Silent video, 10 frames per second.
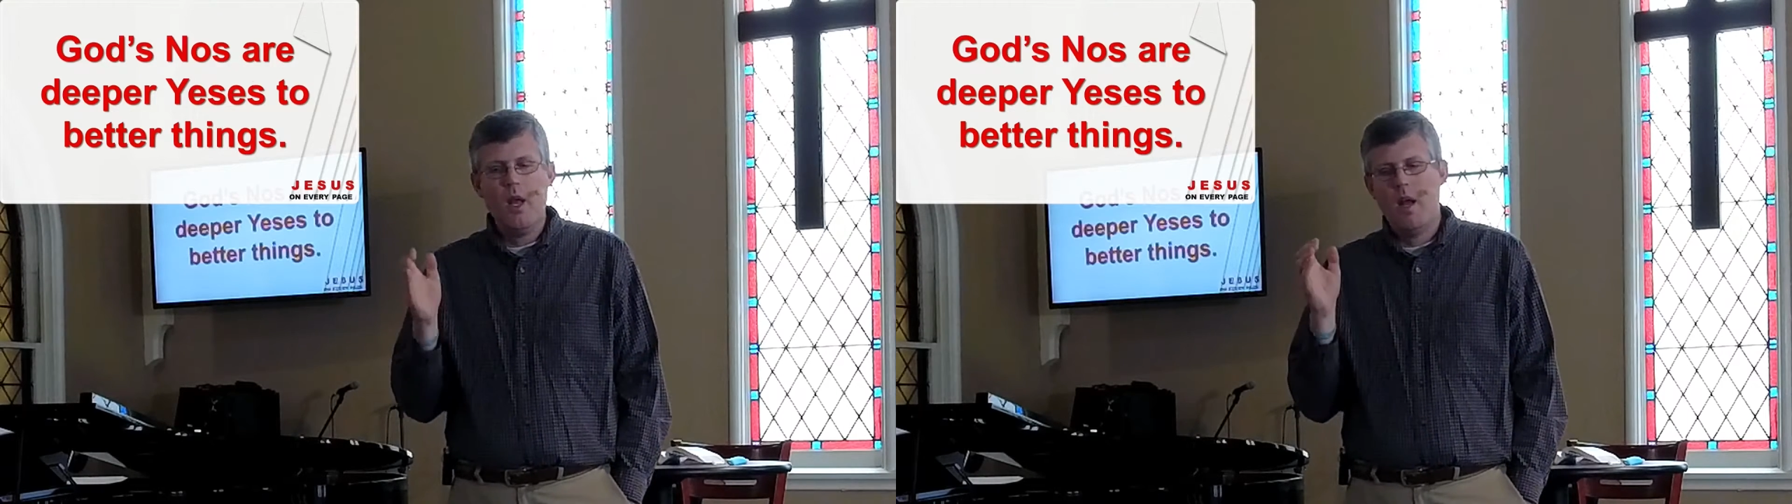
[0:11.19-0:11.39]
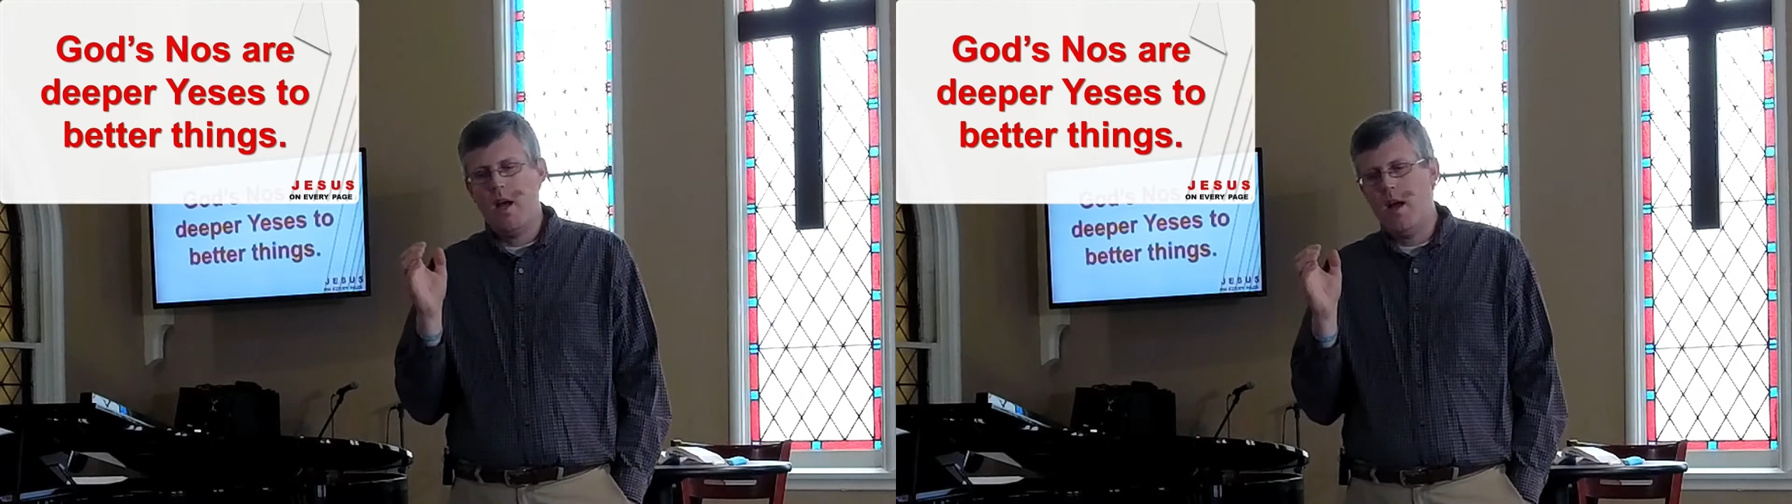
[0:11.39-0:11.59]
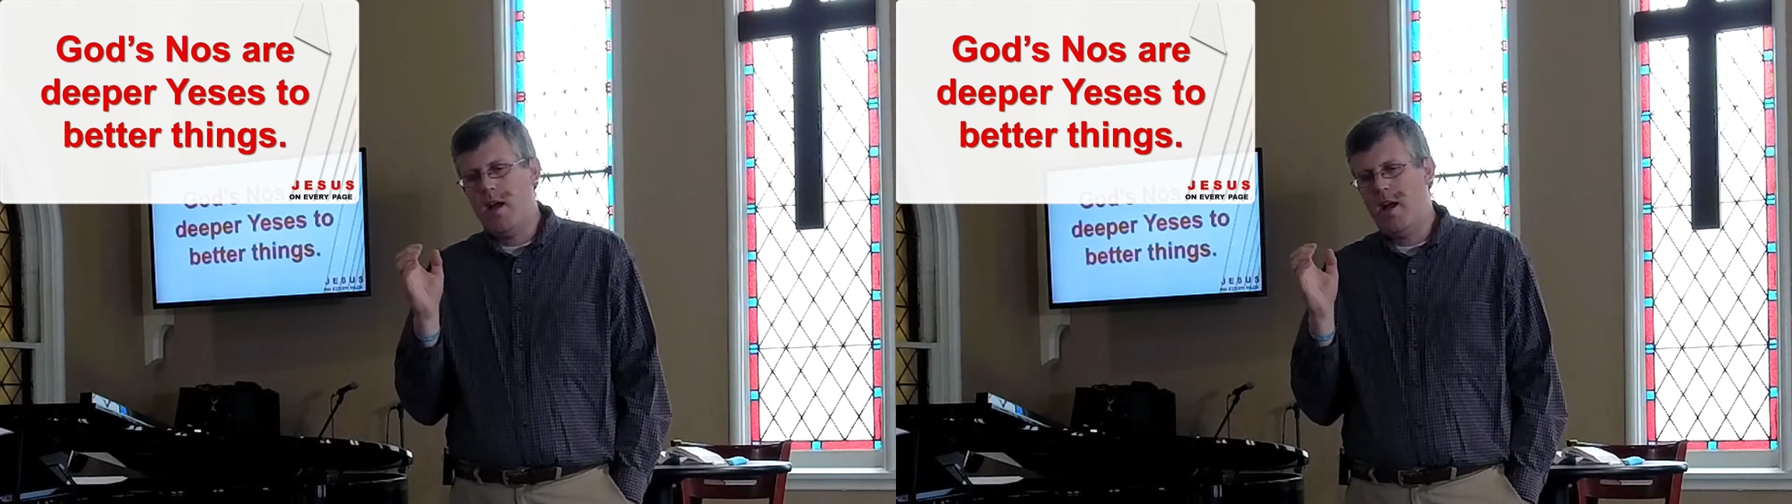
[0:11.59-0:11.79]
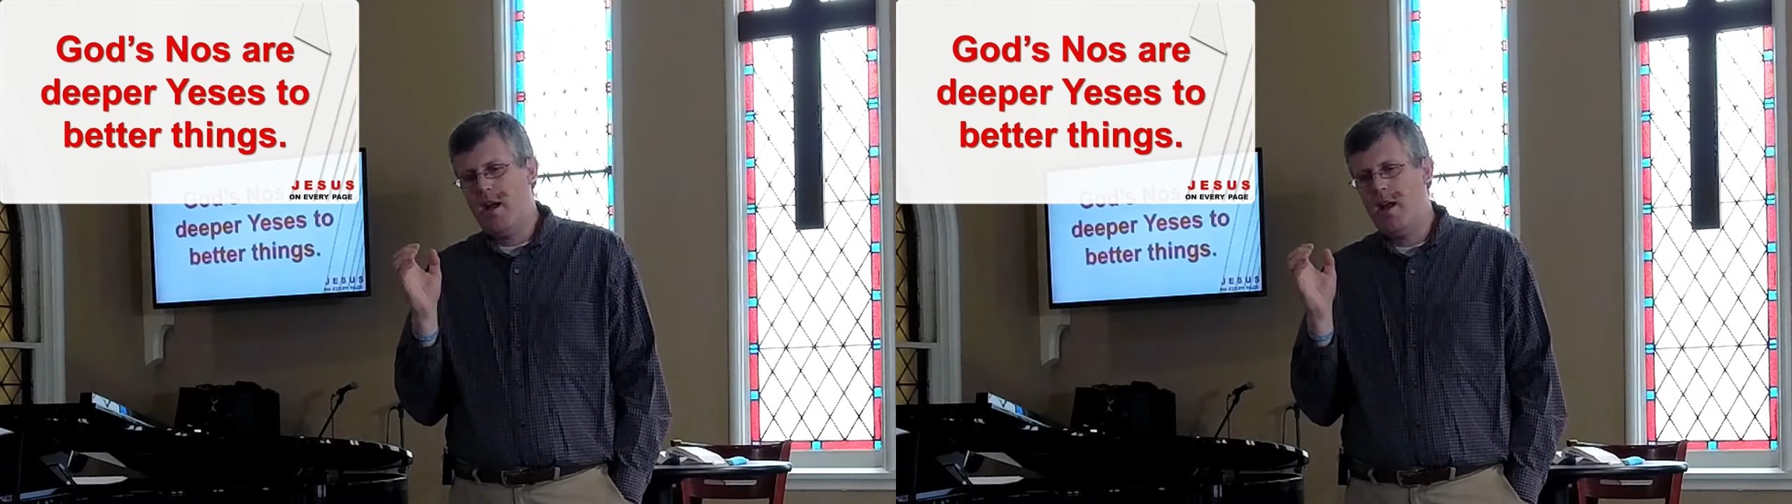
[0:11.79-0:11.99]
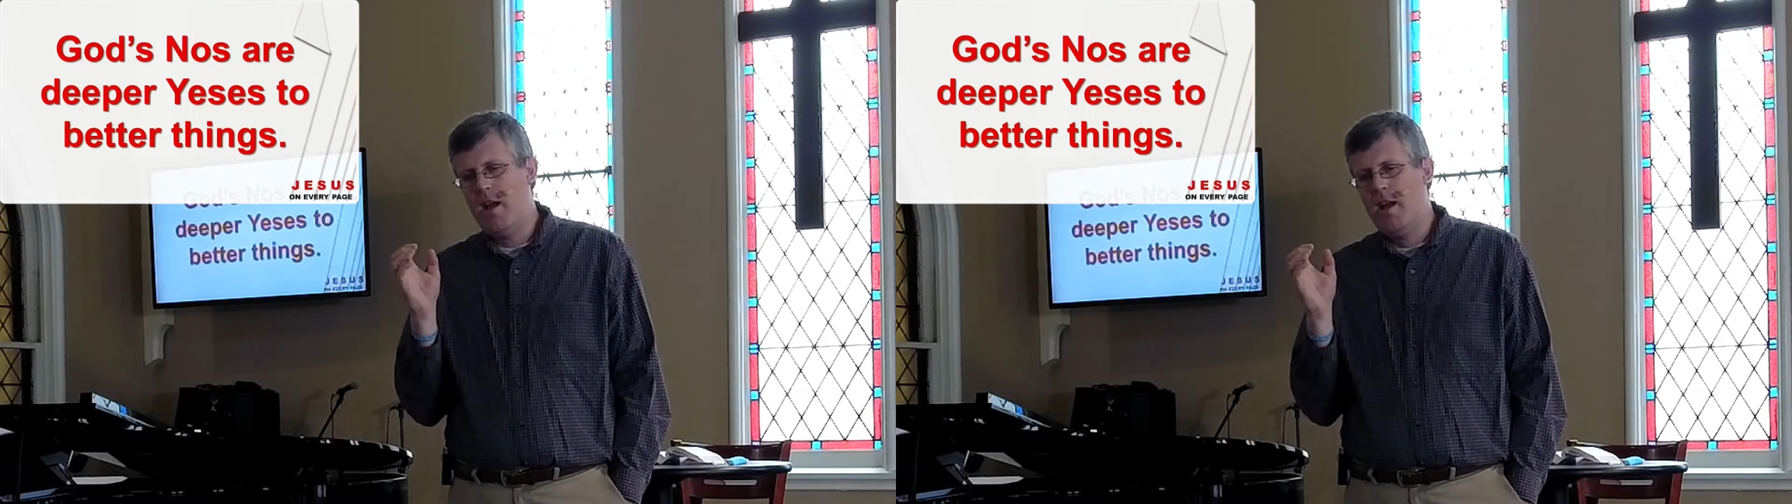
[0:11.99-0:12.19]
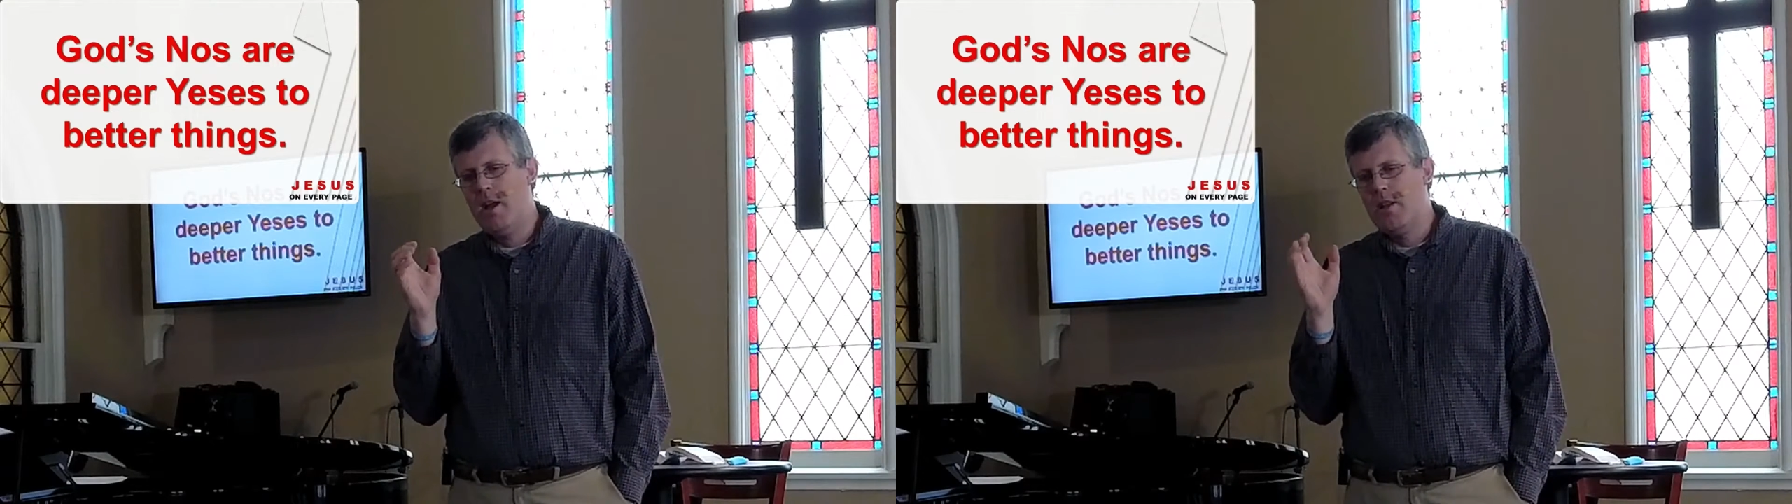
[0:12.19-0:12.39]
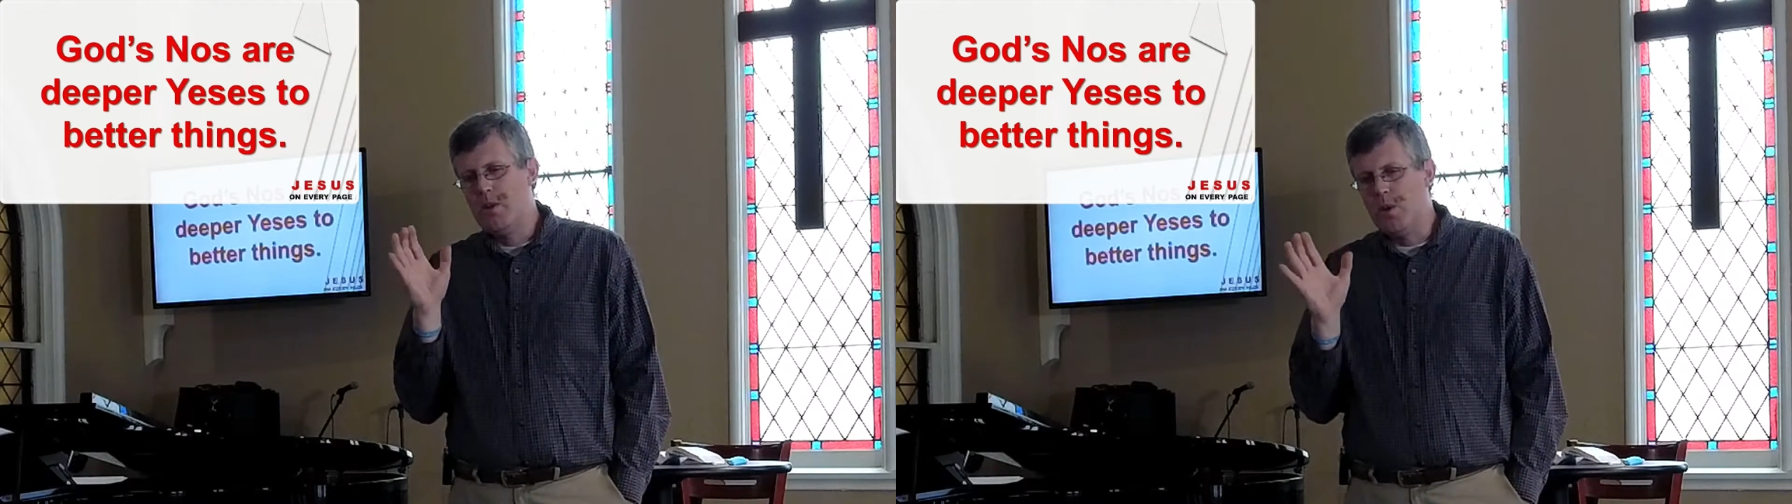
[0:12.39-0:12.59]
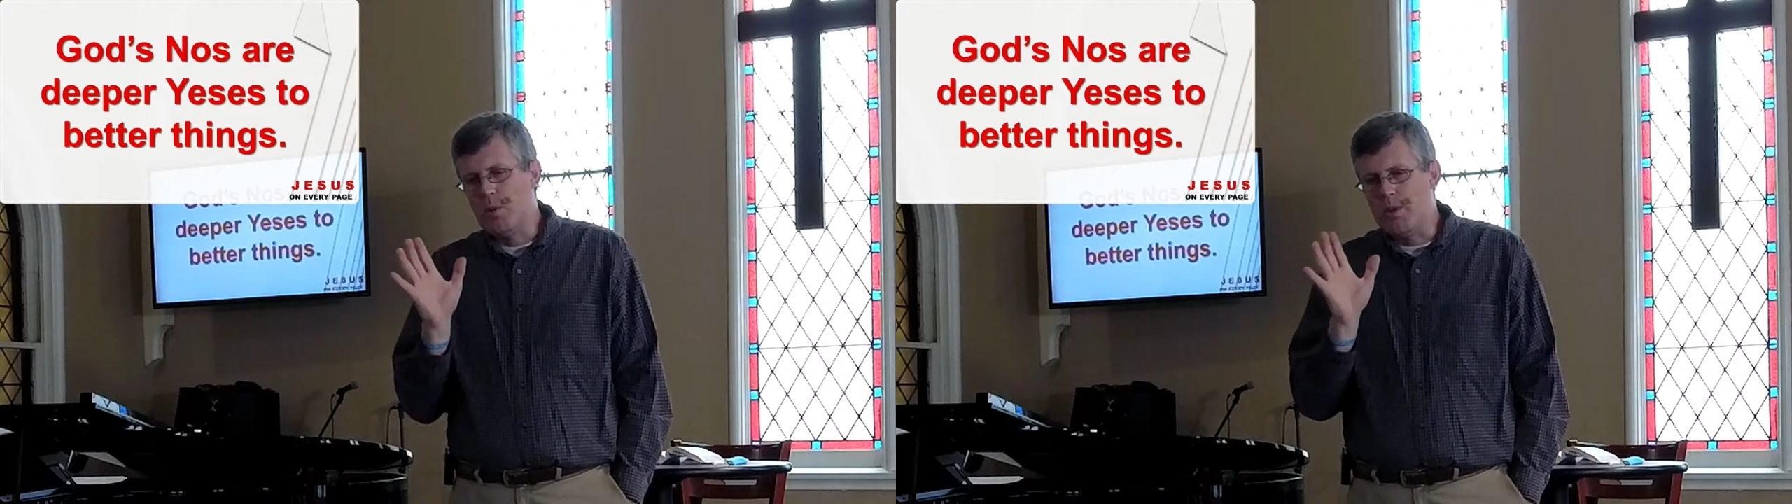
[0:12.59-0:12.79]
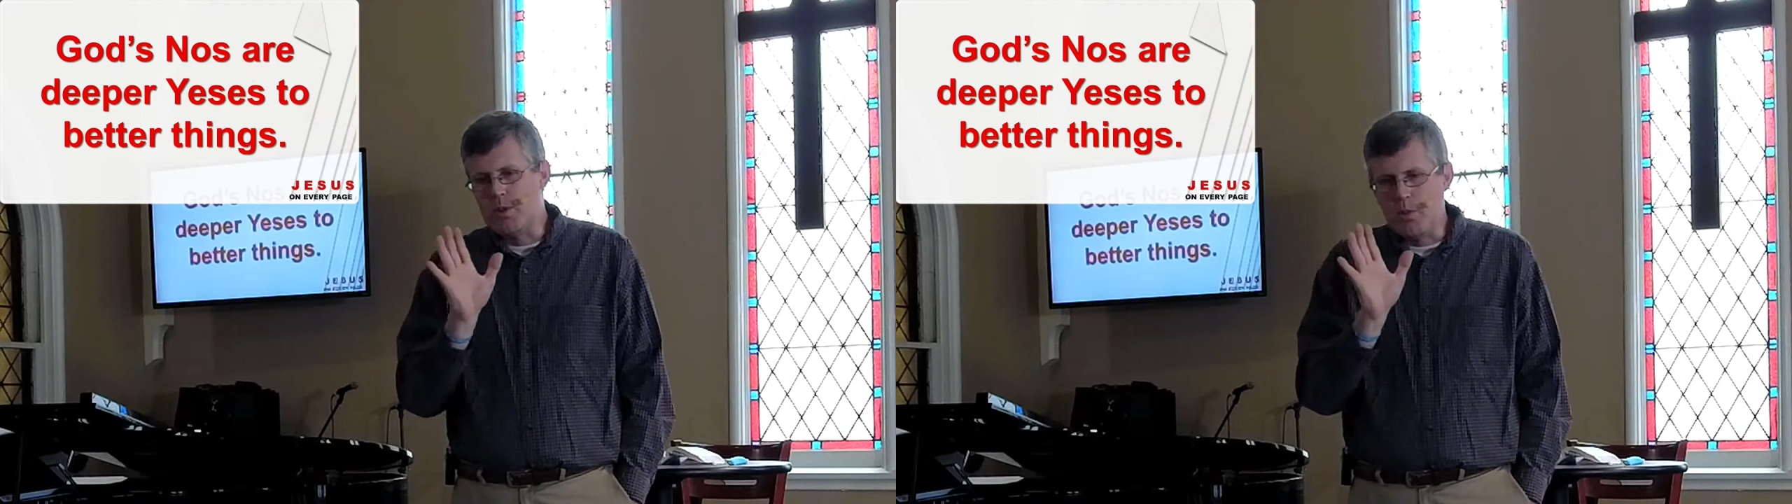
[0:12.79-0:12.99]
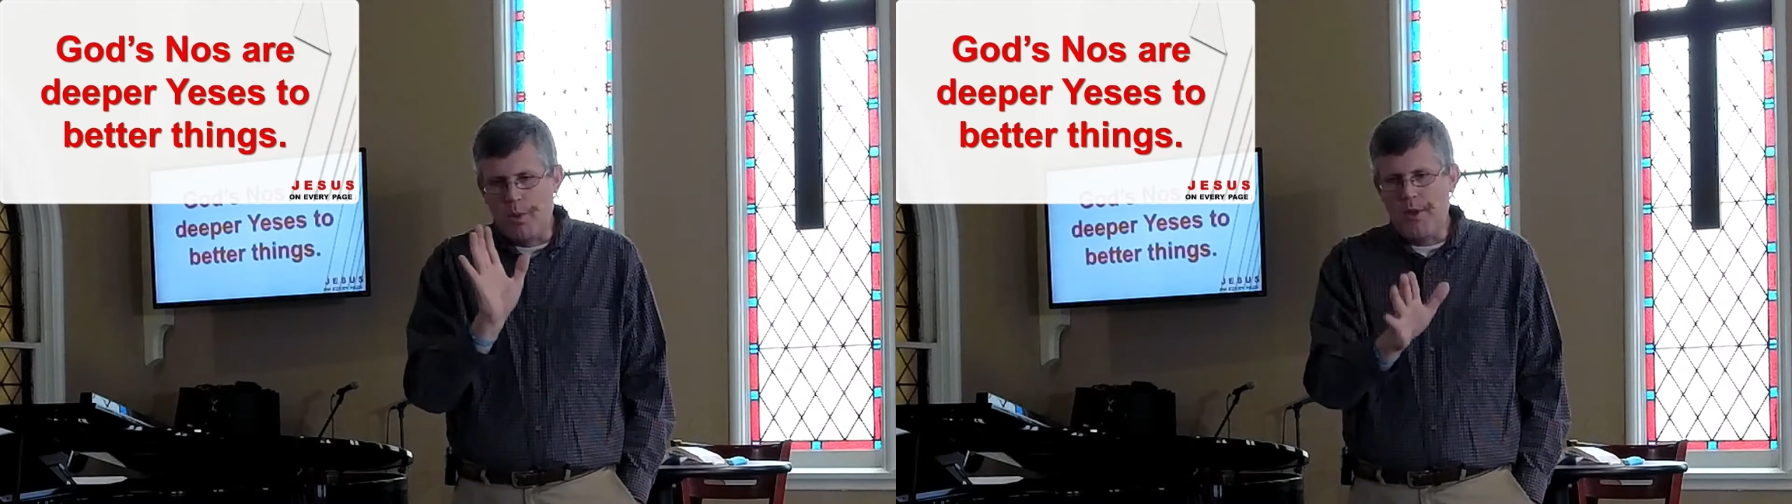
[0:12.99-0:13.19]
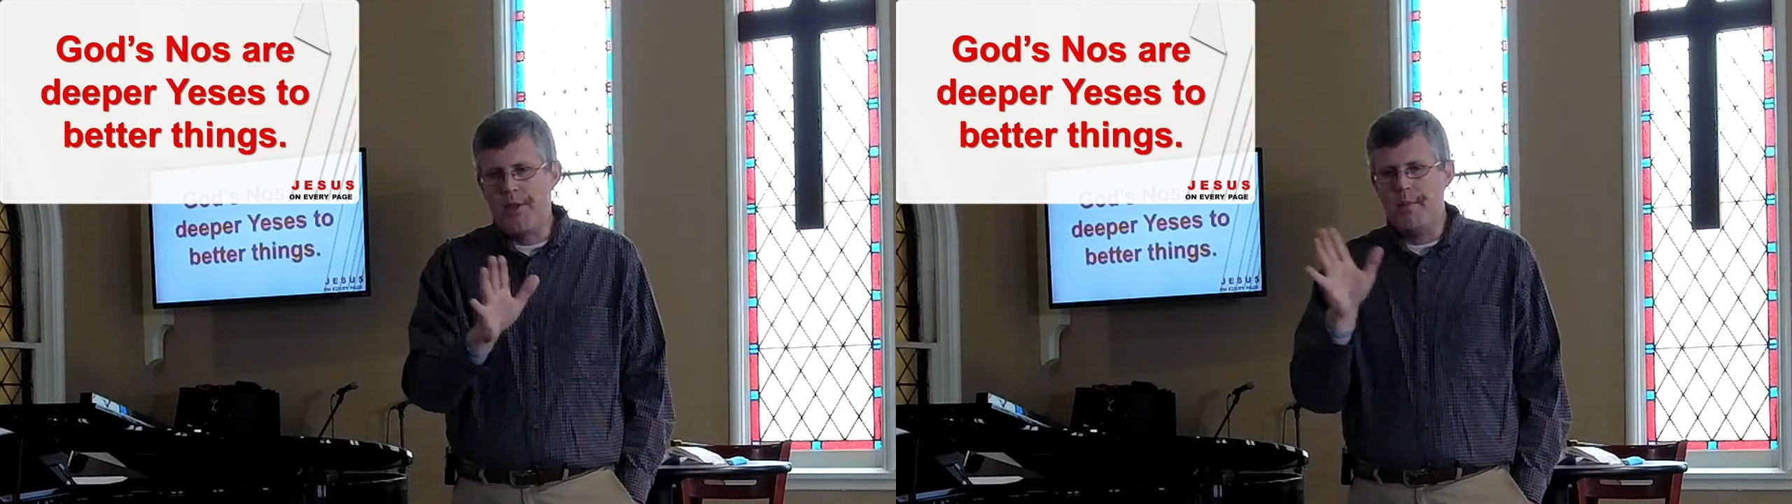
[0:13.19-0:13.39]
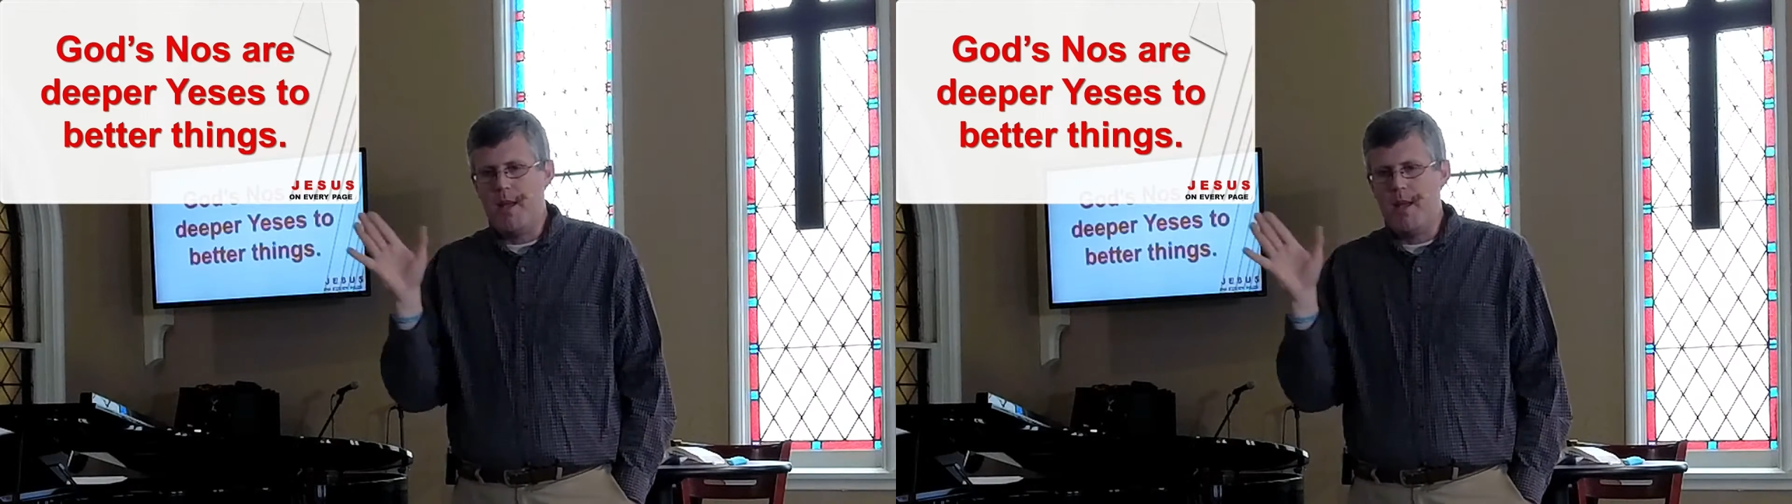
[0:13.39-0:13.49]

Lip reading: the Lord was with them,